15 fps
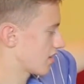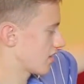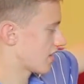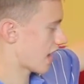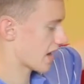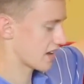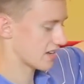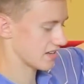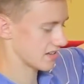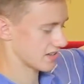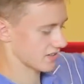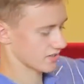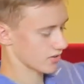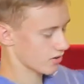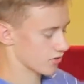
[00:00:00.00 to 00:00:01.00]
That
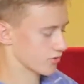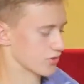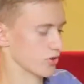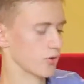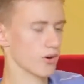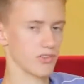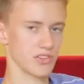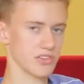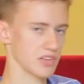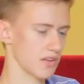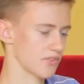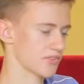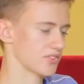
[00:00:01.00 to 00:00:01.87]
is also on the left